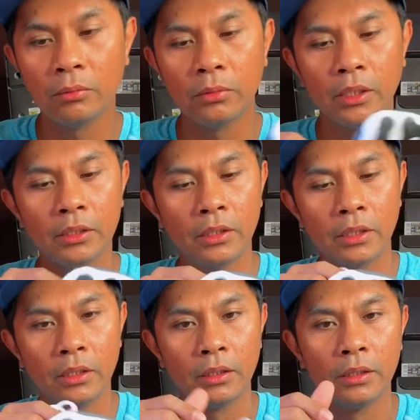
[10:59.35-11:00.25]
right there.
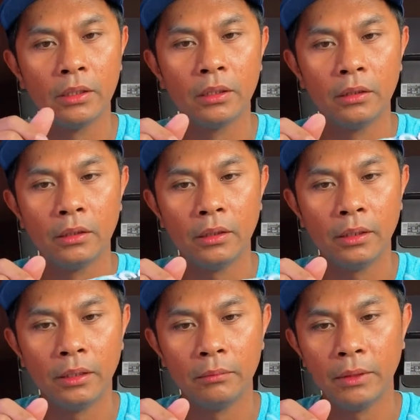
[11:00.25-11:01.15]
And